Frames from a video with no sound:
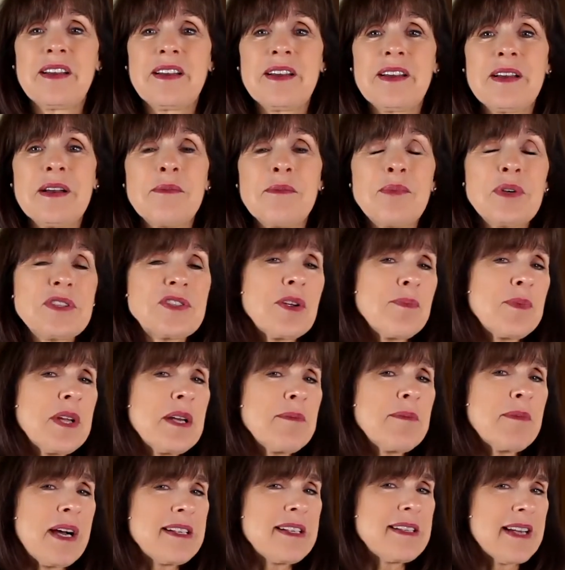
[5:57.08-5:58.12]
But
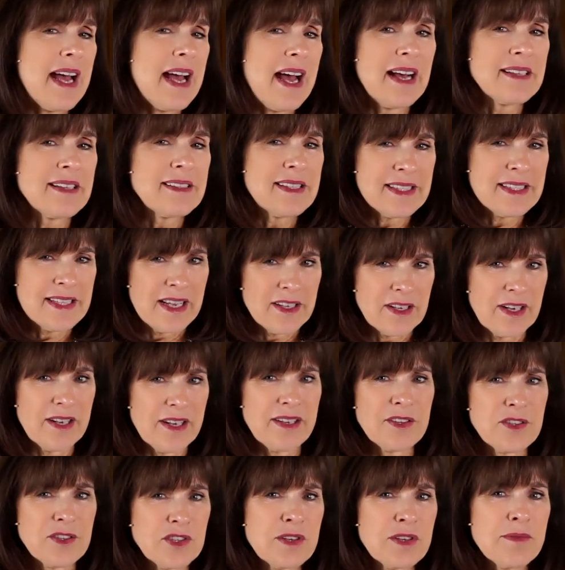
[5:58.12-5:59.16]
something my dad said
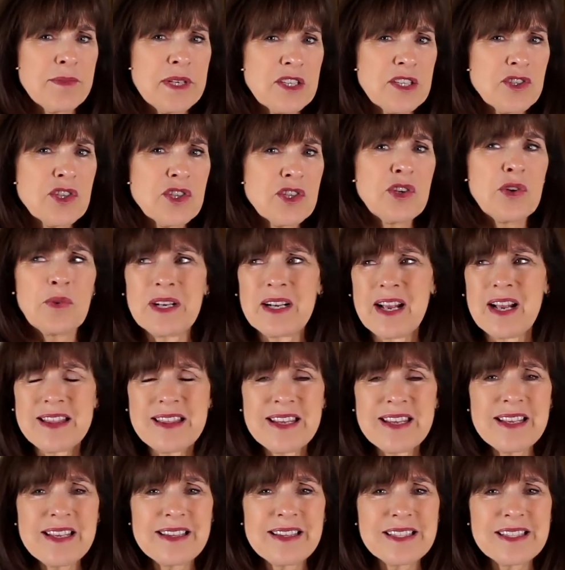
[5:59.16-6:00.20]
to me too, and I
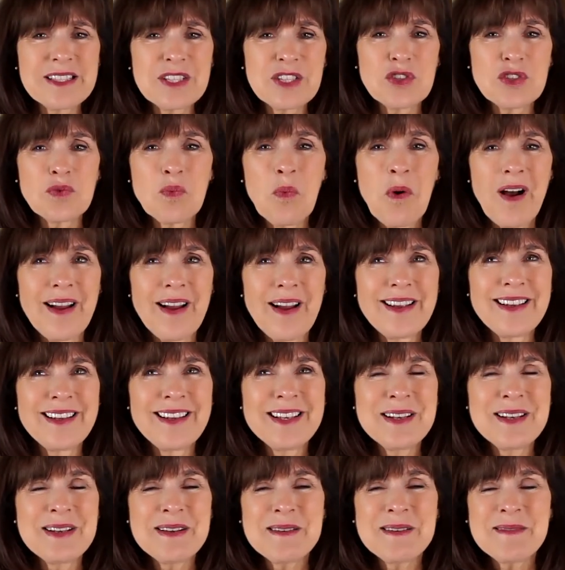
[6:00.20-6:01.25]
think this is
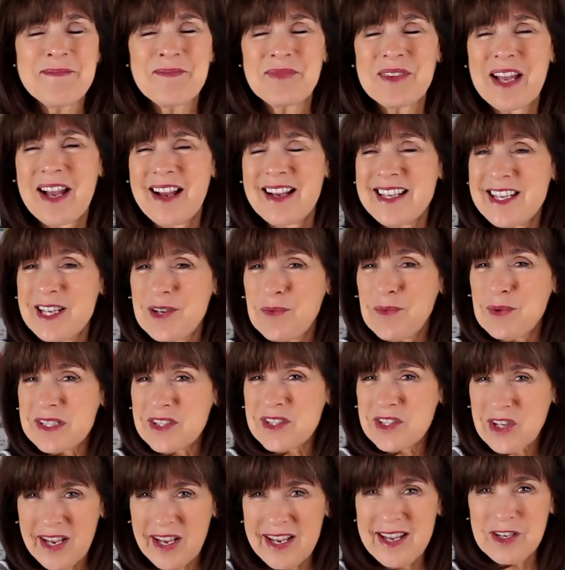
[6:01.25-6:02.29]
why he was
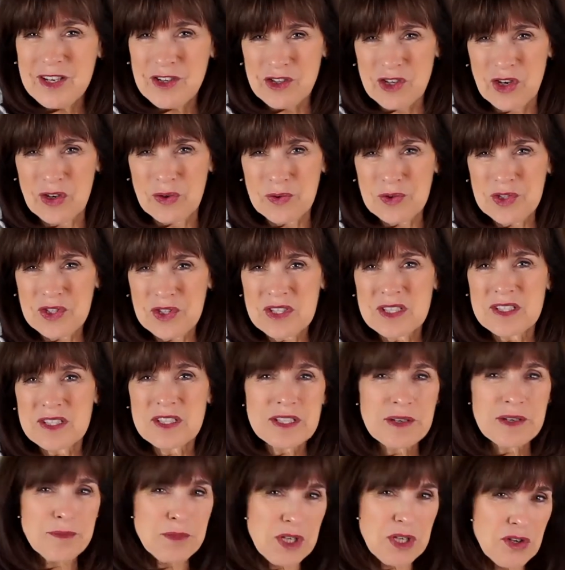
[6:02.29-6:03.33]
diagnosed
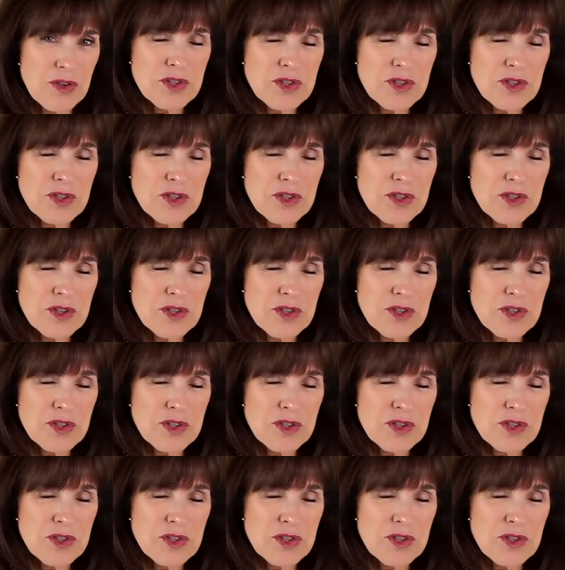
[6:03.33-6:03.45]
some years